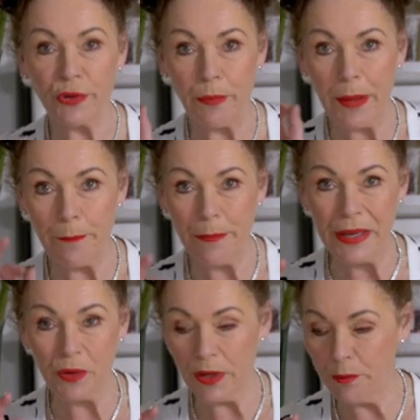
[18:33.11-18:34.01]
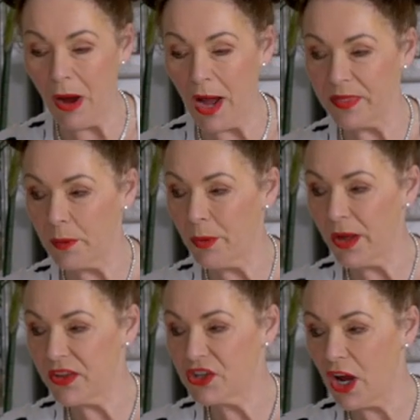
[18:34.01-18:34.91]
but bear in mind that by
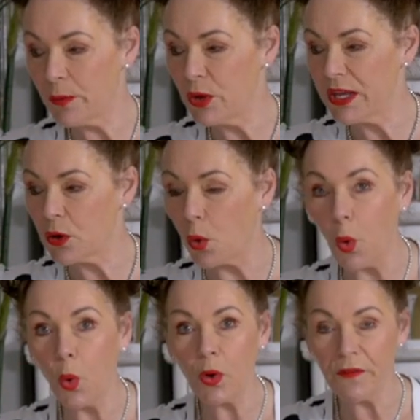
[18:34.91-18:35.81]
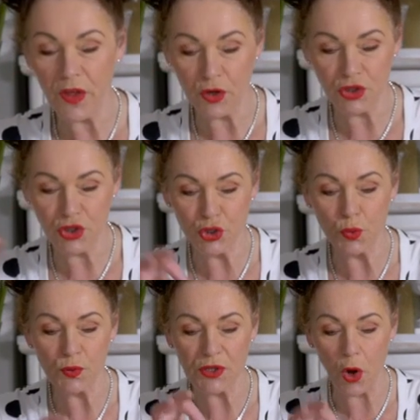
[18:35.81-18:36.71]
the time you get all of those
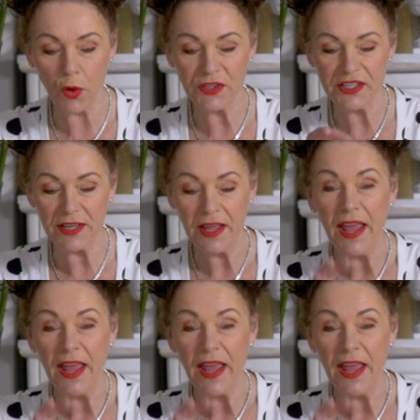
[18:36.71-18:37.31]
jewels onto